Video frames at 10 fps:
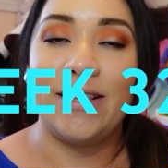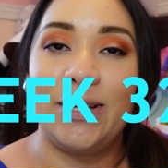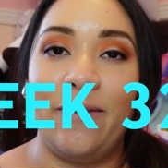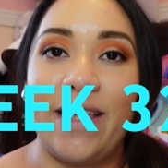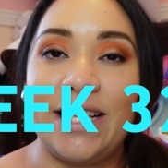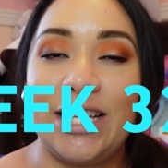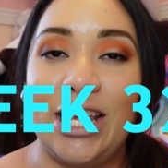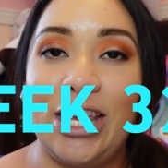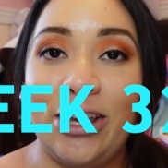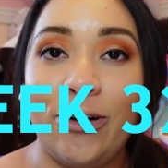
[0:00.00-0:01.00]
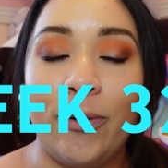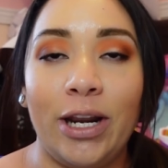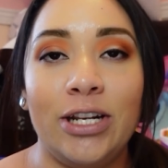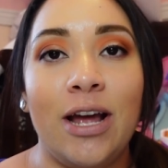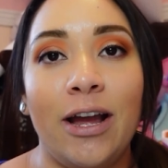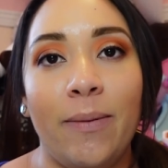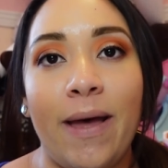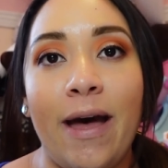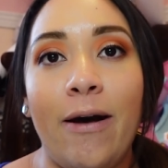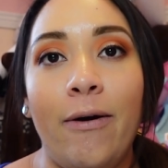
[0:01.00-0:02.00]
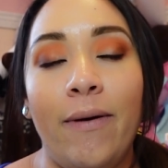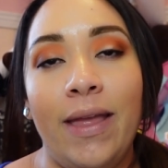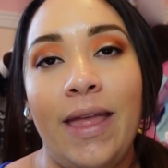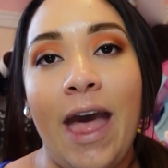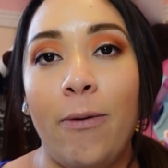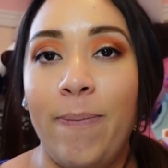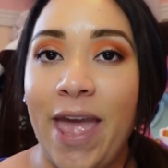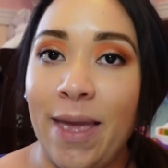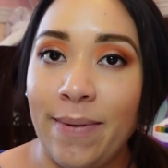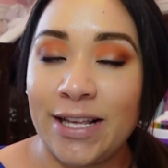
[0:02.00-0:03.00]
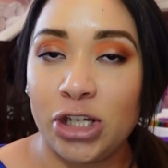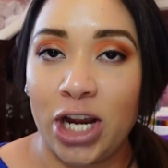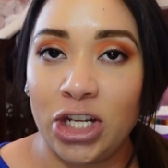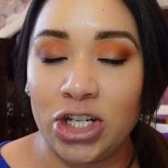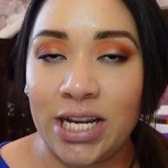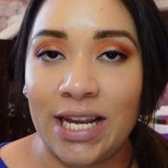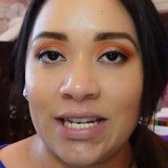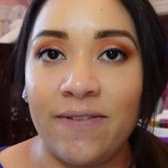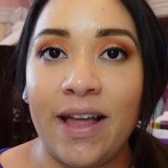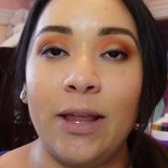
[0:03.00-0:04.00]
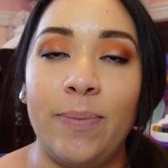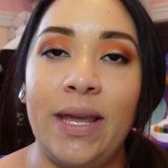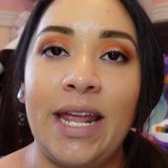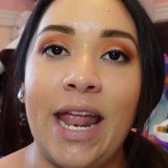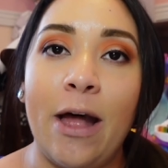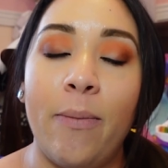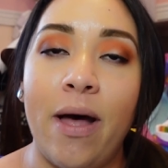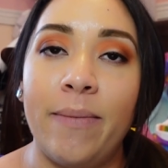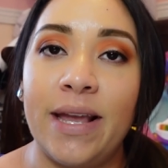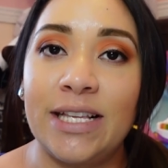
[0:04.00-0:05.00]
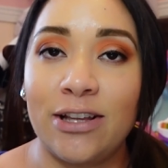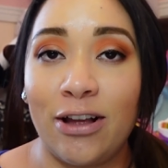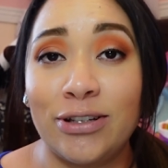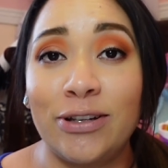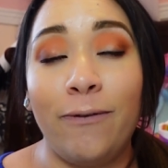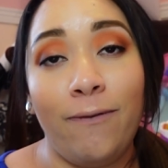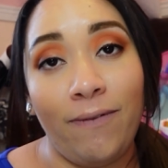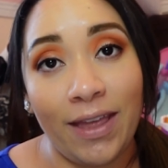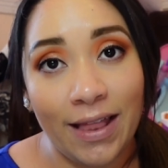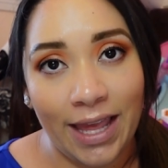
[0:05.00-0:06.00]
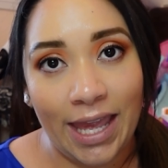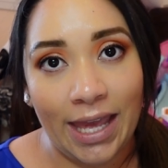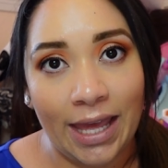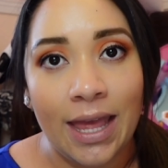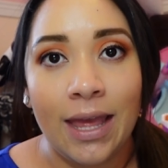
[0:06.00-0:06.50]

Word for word: So if that's you, we're gonna talk about how baby is changing and developing and how mama is also feeling.